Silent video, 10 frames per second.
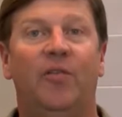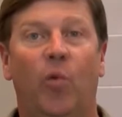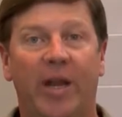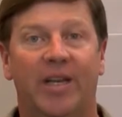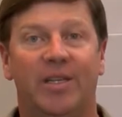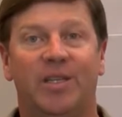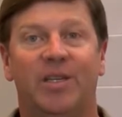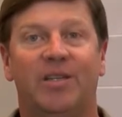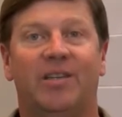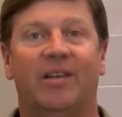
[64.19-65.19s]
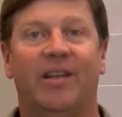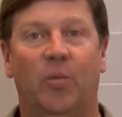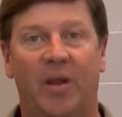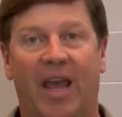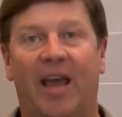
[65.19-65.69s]
of witnesses
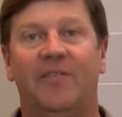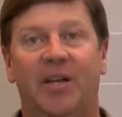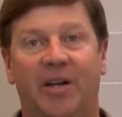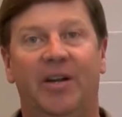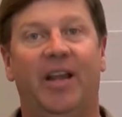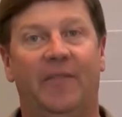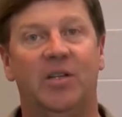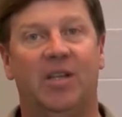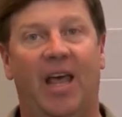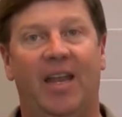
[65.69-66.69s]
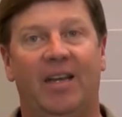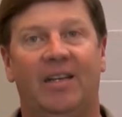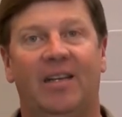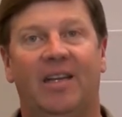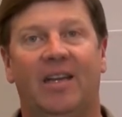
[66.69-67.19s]
that we have here at Lovers Lane.
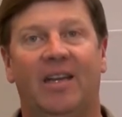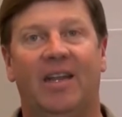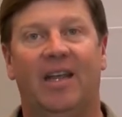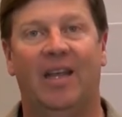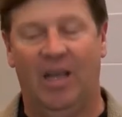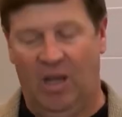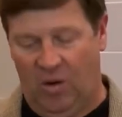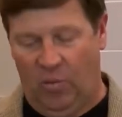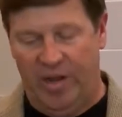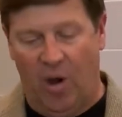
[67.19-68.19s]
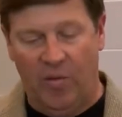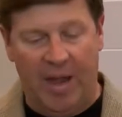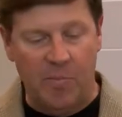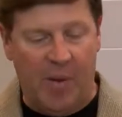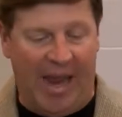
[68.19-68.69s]
We know
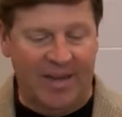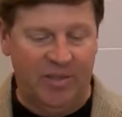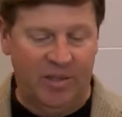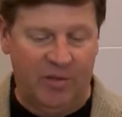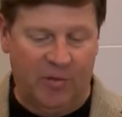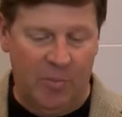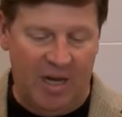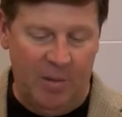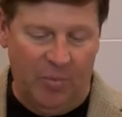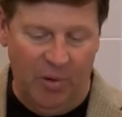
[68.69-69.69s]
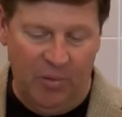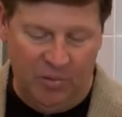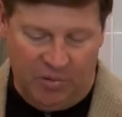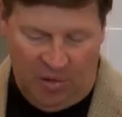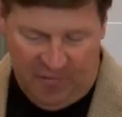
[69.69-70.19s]
that passage from
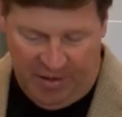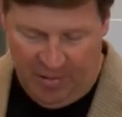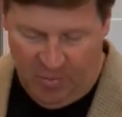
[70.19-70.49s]
Hebrews so very